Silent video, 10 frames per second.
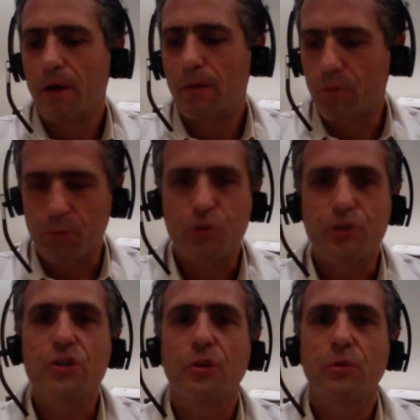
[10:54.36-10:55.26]

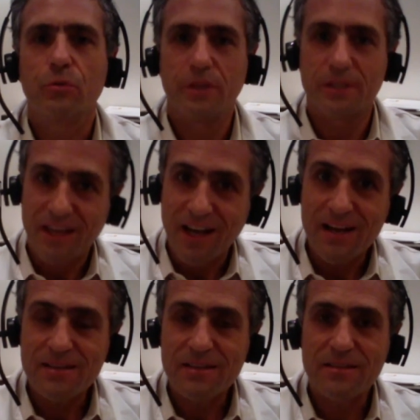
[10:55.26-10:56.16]
proposition to
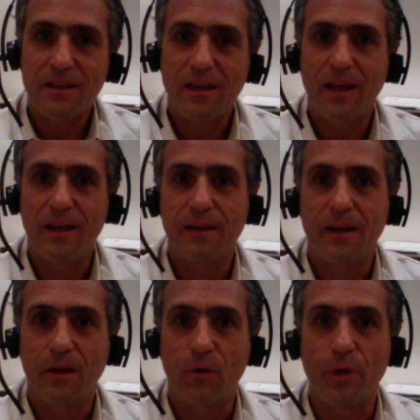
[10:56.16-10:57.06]
discuss and
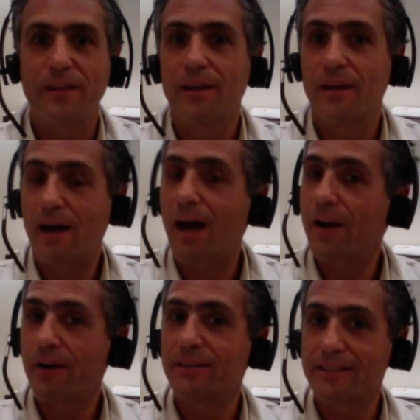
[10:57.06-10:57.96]
create a
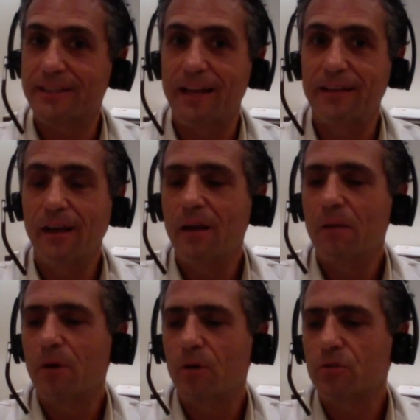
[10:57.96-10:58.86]
higher understanding,
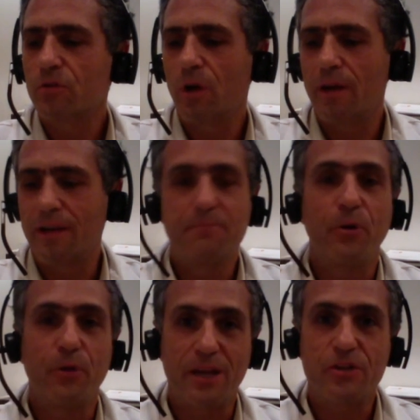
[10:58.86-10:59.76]
but also an
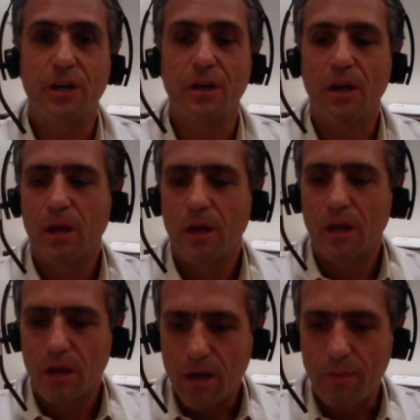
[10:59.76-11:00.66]
experiential
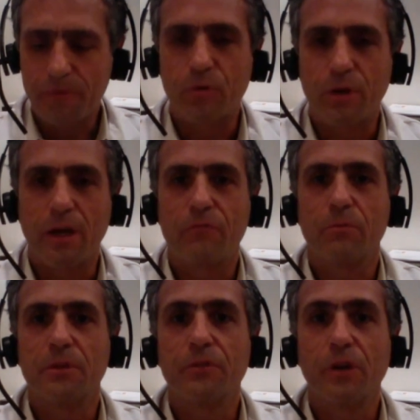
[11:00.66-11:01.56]
coming together
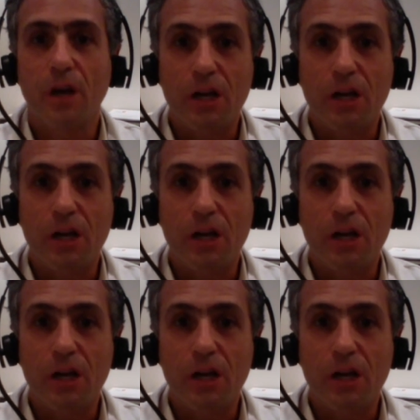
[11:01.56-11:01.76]
from different